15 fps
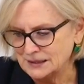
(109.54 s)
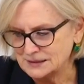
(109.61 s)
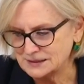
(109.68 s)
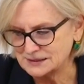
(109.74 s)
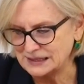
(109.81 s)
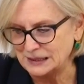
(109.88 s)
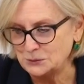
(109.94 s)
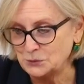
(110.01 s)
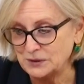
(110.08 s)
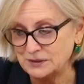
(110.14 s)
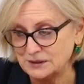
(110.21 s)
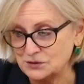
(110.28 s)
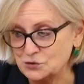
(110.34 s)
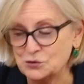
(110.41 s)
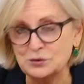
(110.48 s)
Same with
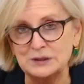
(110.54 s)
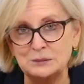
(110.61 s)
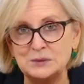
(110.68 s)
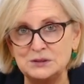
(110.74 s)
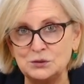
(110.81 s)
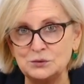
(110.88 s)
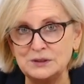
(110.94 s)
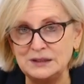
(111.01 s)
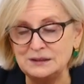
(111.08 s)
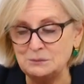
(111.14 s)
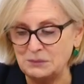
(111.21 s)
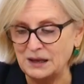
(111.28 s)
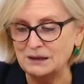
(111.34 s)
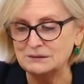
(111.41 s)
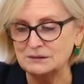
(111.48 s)
the trim, and you'll need
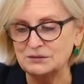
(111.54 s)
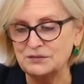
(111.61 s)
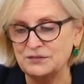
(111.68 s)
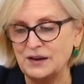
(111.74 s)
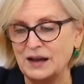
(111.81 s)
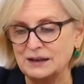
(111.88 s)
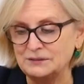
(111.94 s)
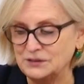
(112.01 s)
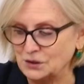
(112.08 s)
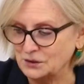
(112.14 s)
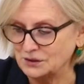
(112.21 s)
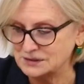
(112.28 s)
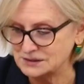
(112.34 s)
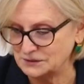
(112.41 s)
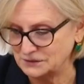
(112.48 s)
about 5
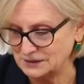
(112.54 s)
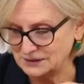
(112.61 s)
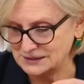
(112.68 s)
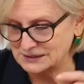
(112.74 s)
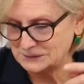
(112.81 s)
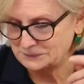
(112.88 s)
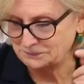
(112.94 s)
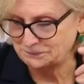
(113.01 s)
yards of it.